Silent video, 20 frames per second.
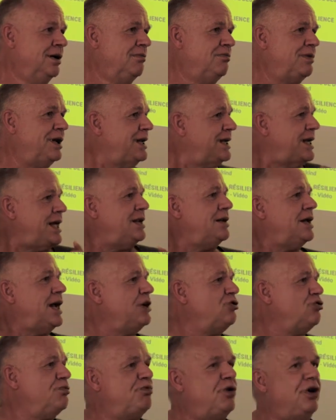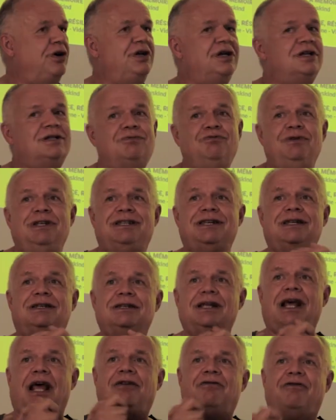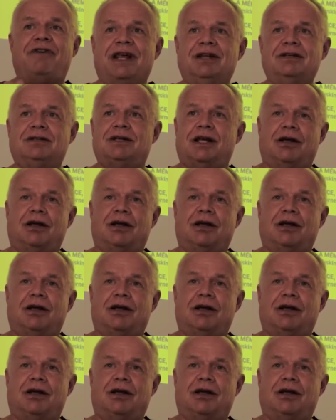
But again, hydroponics we didn't invent.